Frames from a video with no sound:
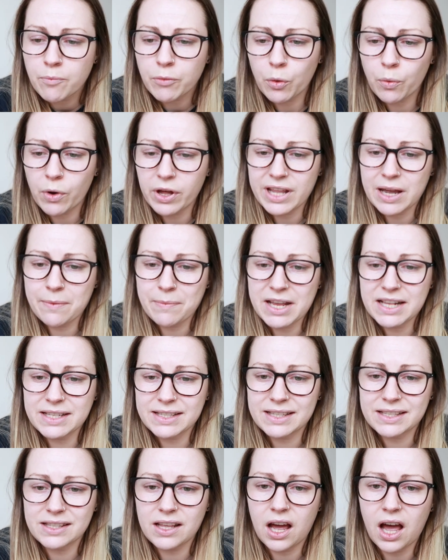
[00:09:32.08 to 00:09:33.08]
But what that
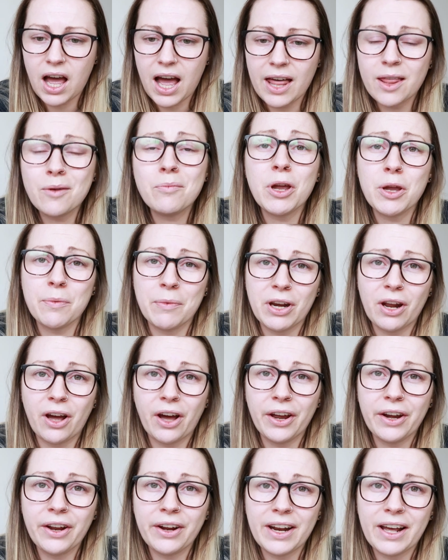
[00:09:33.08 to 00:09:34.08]
means is that at the moment
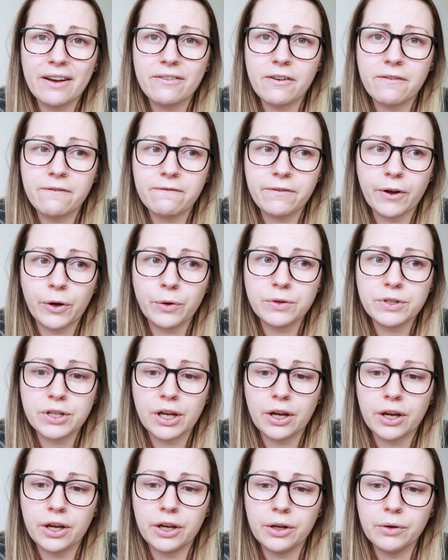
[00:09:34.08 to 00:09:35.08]
I don't have a
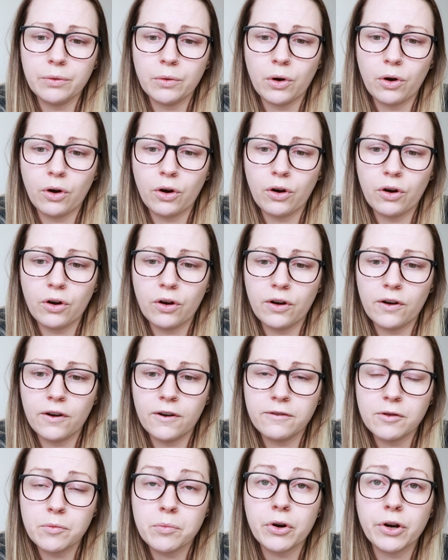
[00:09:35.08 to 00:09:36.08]
photo
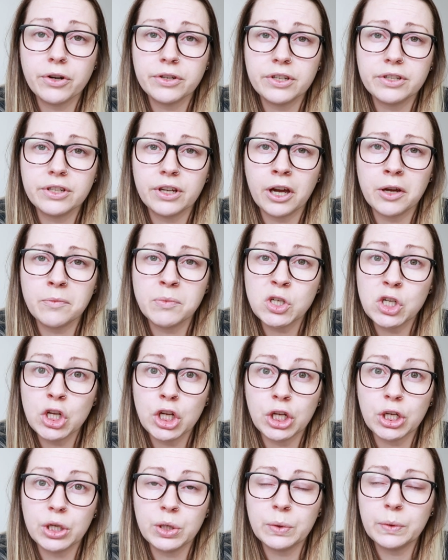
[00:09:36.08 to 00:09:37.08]
of prototype
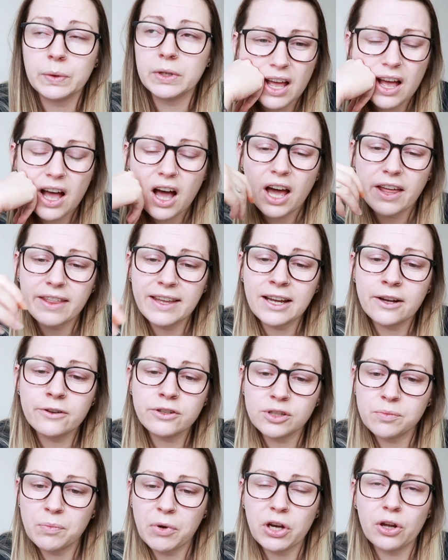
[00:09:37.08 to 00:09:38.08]
two. I think I'll
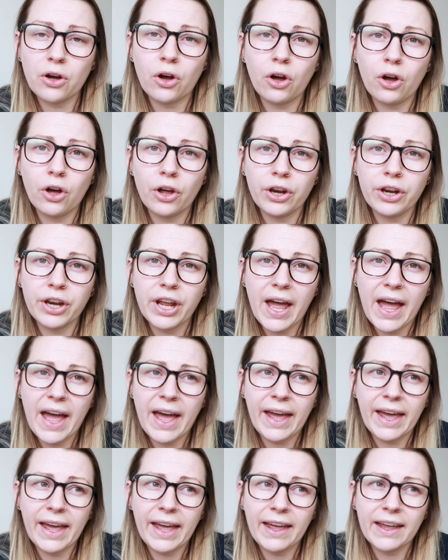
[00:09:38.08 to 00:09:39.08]
just put it on
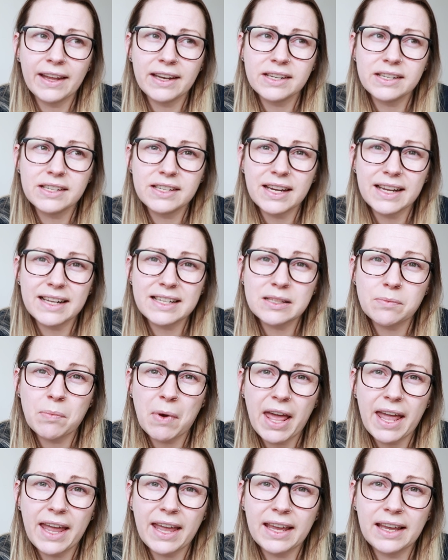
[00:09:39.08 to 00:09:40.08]
and
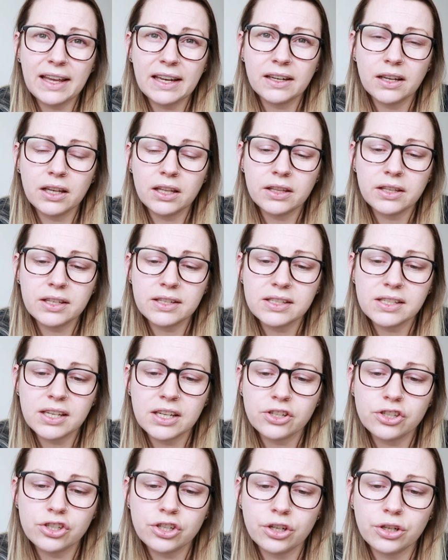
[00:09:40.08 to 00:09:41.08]
explain the
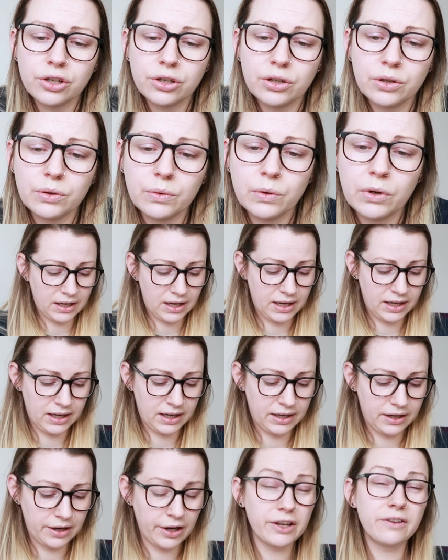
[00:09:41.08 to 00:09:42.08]
situ,
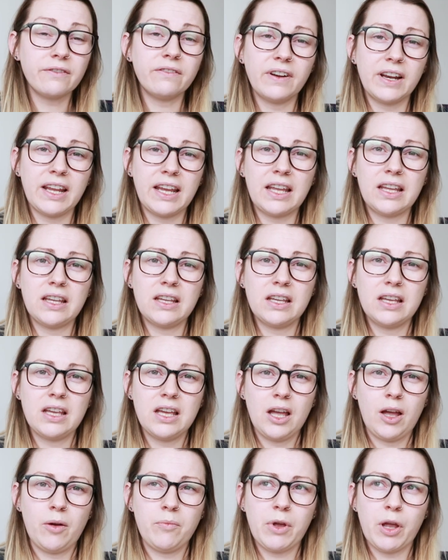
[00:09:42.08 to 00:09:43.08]
and hopefully
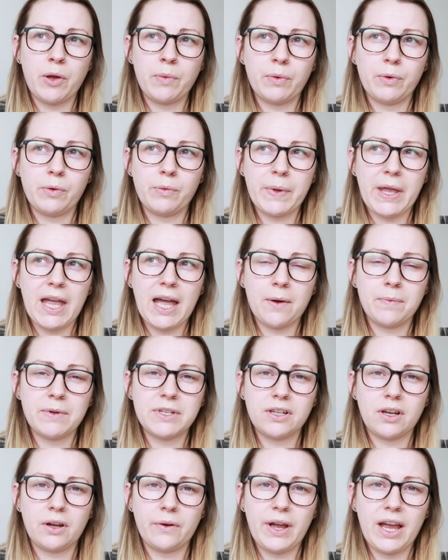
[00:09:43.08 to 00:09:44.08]
people will be happy
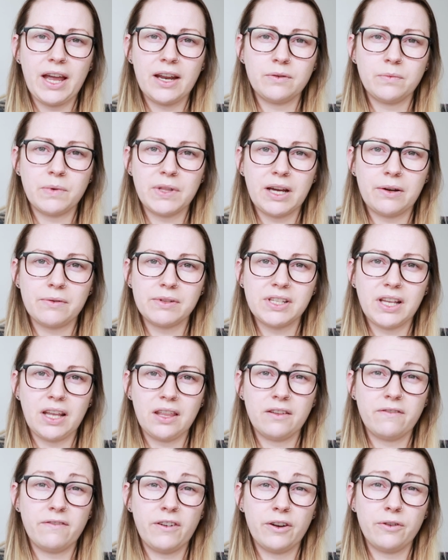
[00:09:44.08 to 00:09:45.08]
to go ahead without
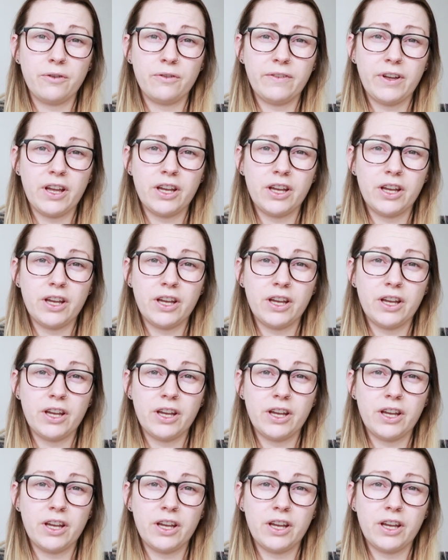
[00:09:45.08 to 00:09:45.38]
seeing the final